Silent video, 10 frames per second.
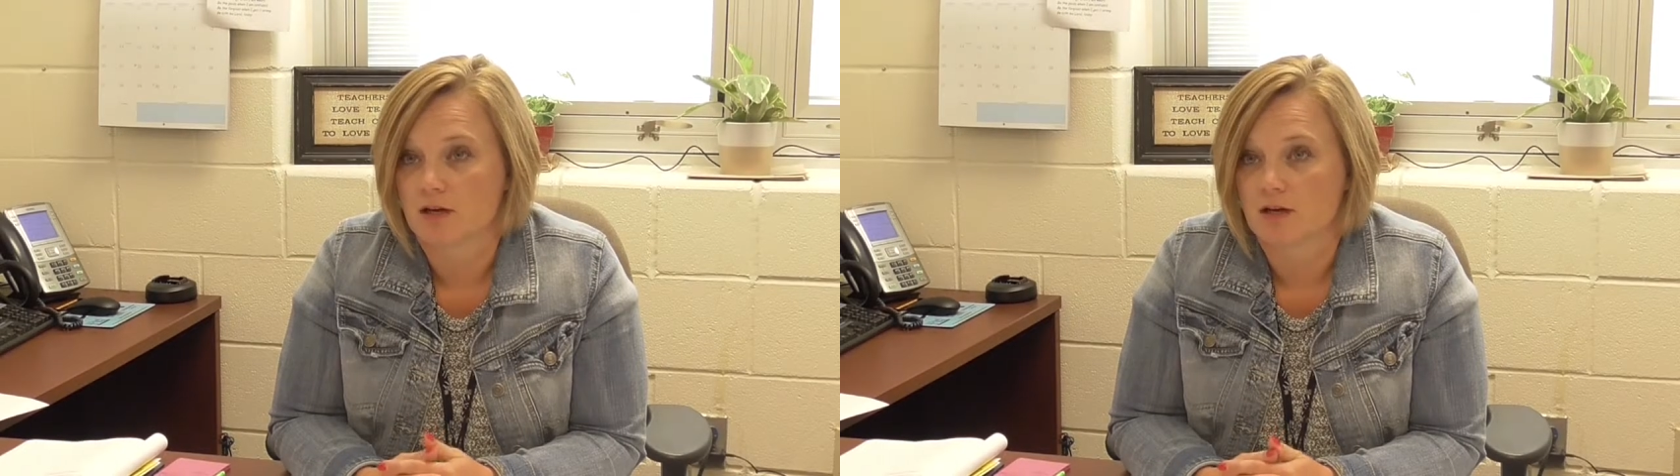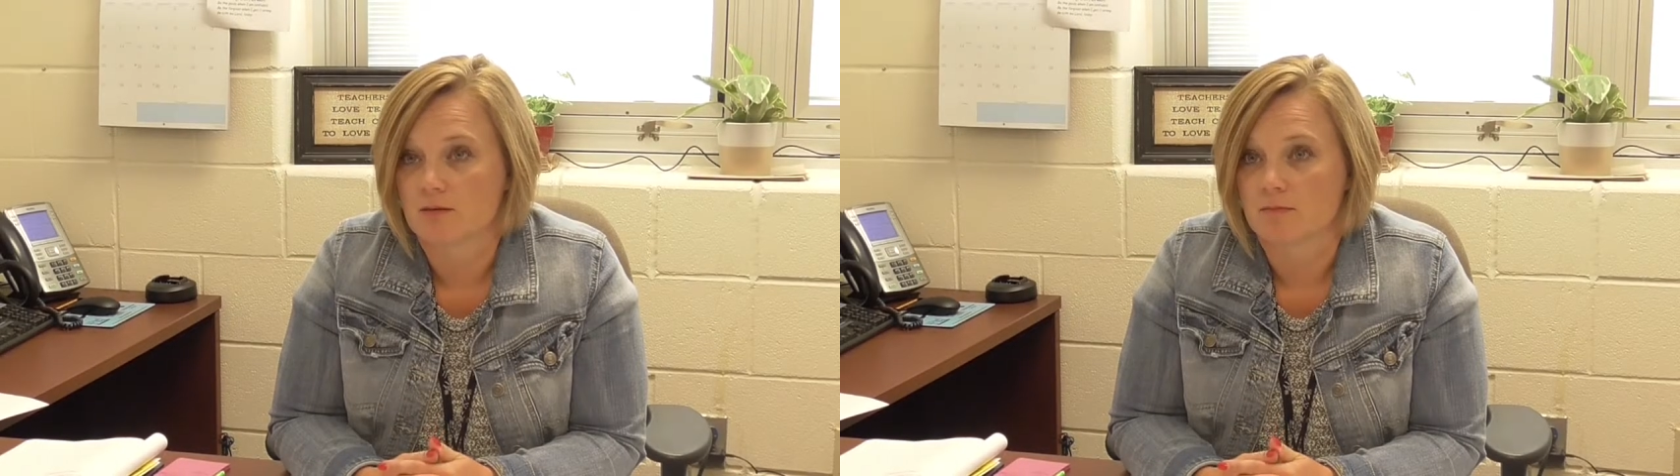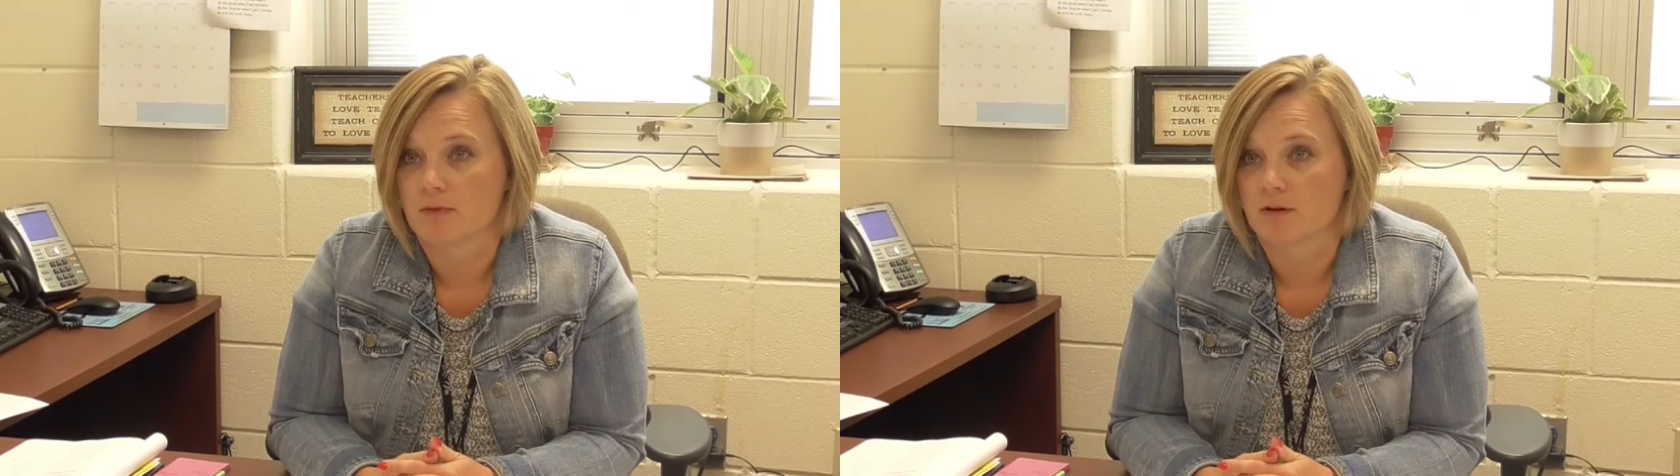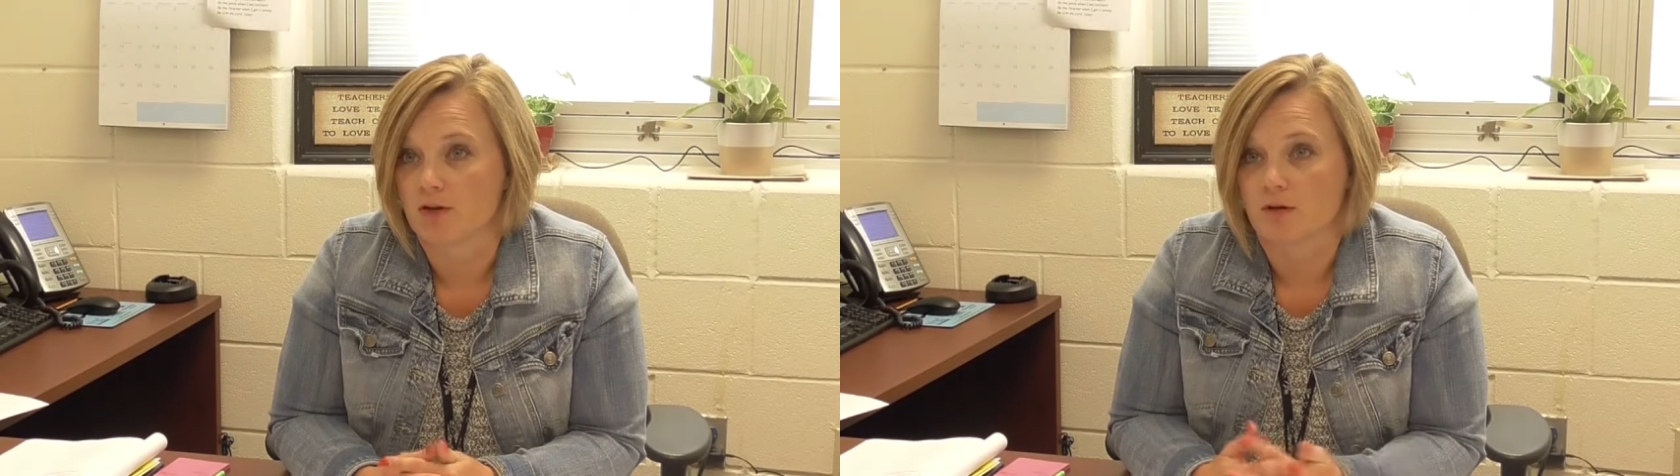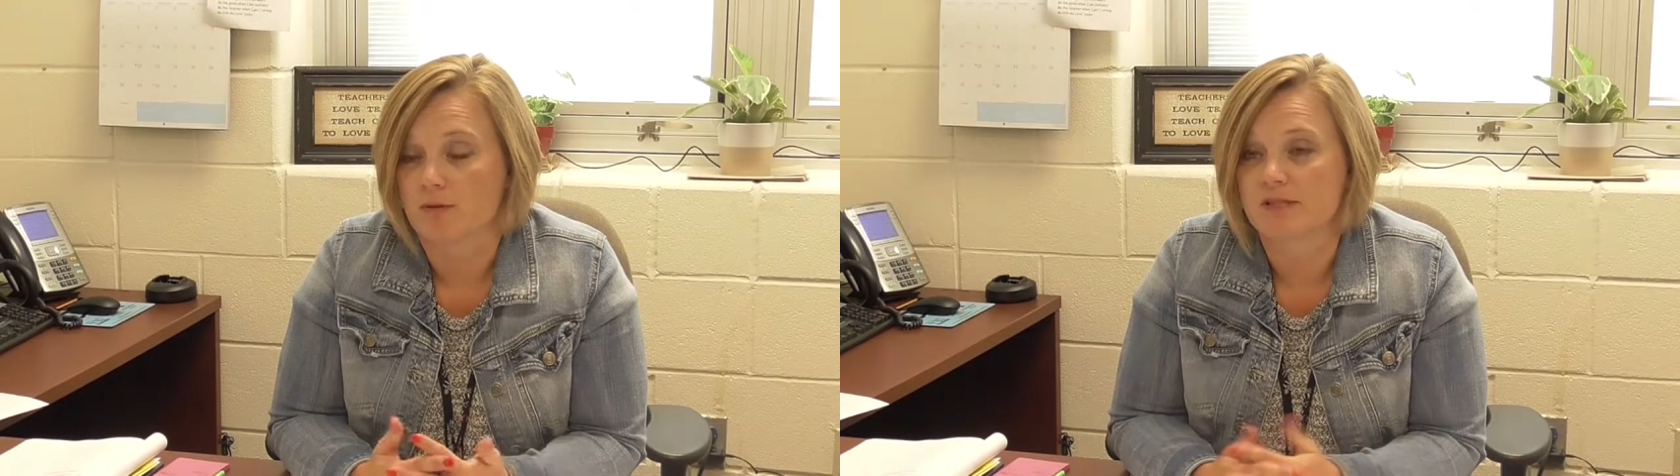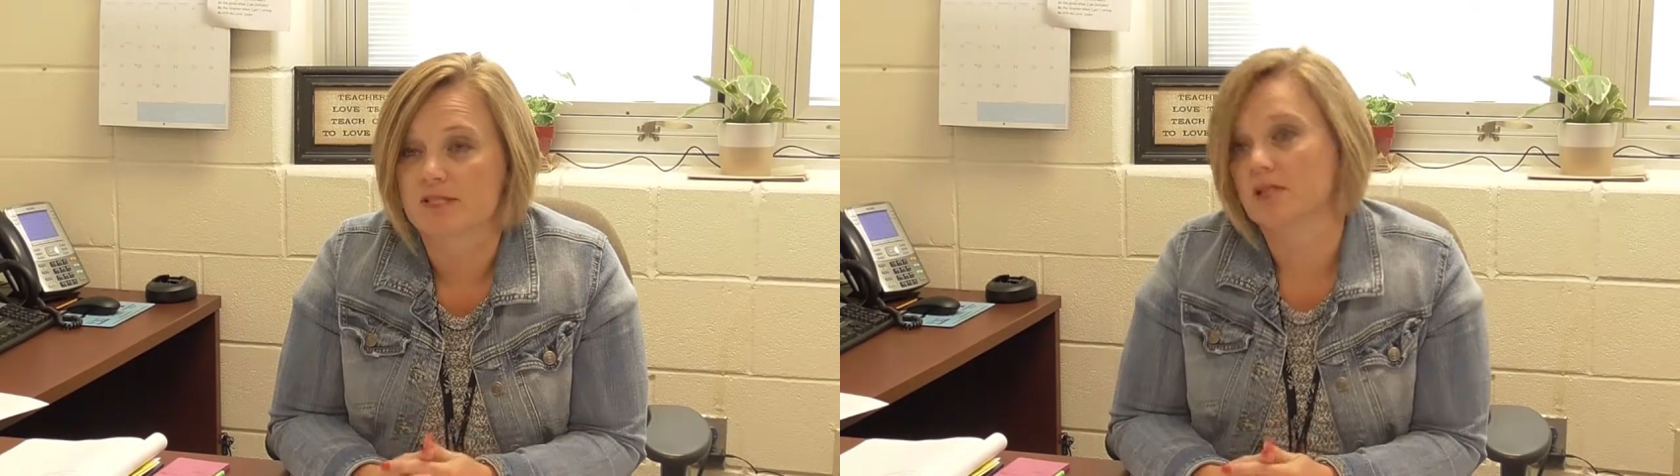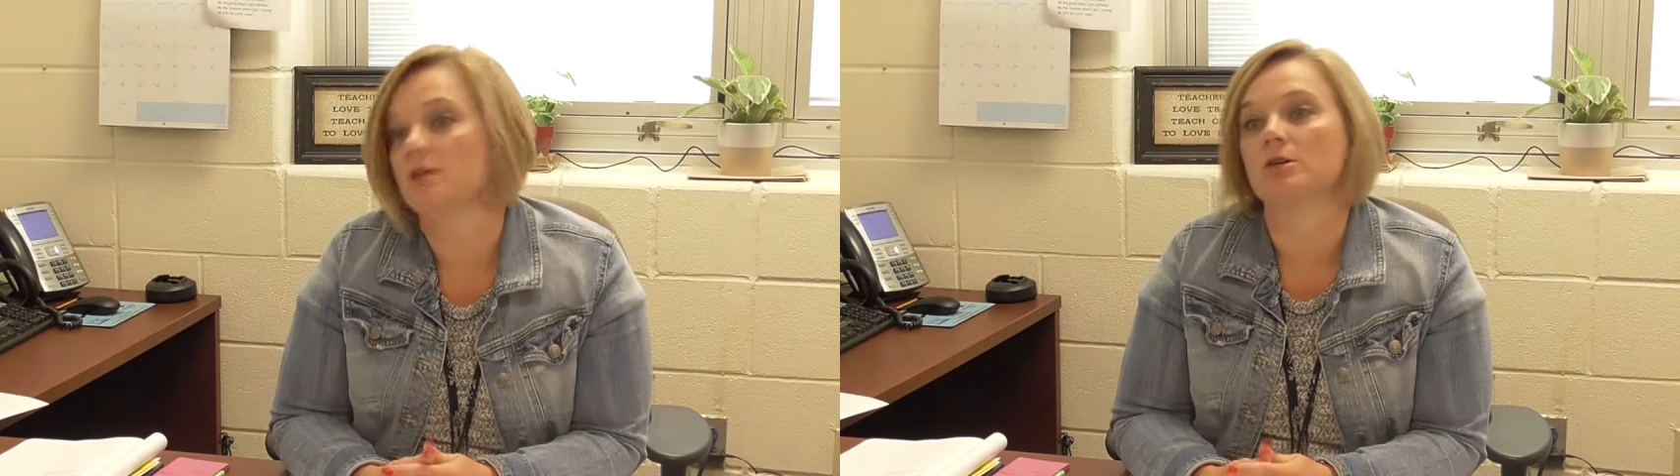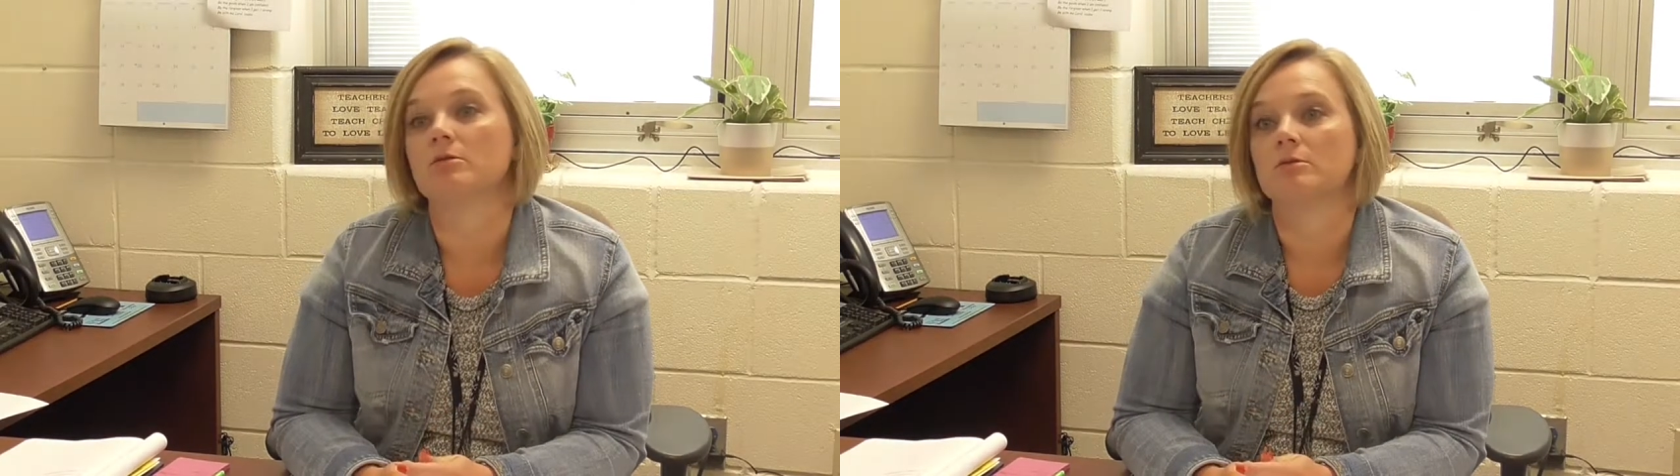um, you know, I'm
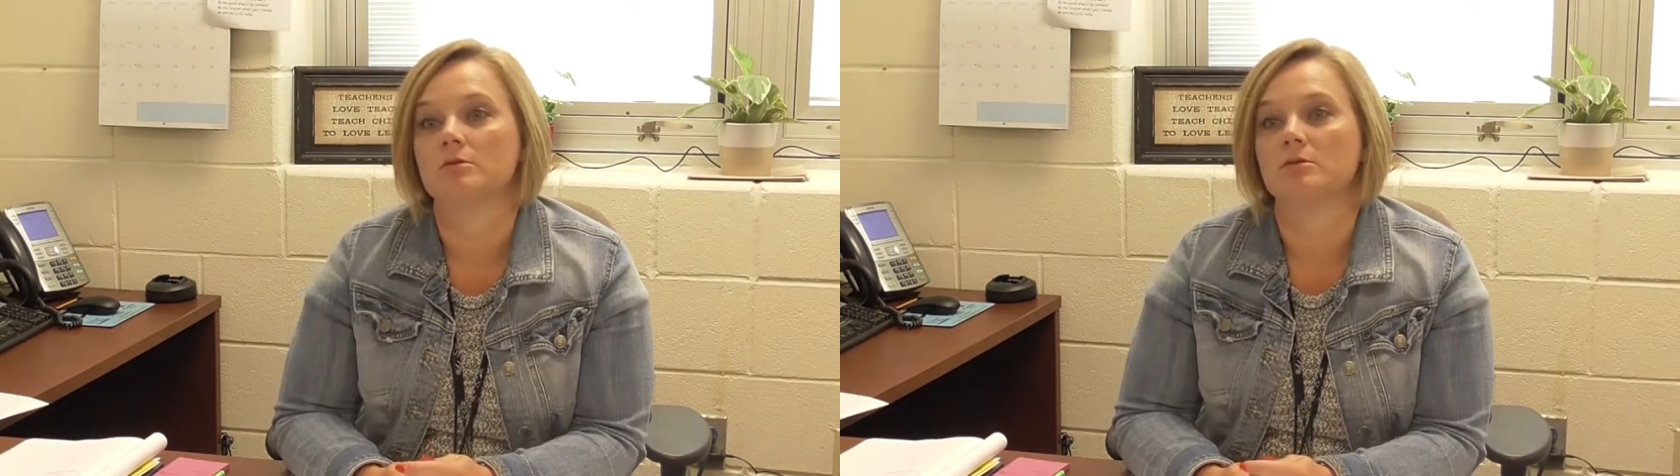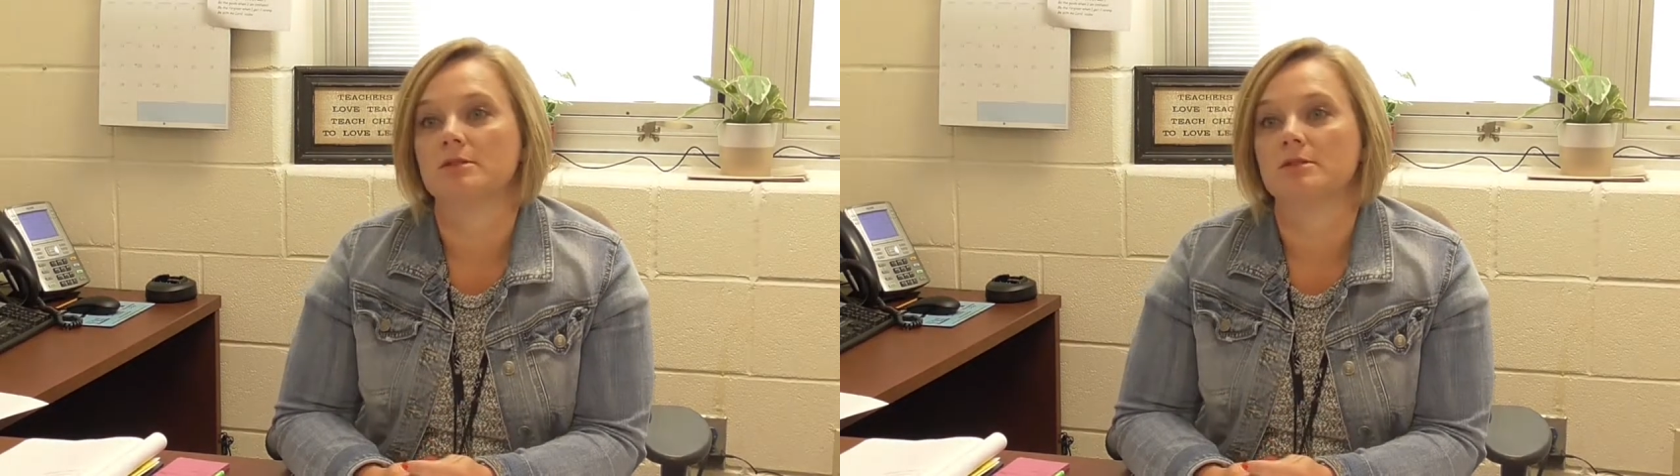still.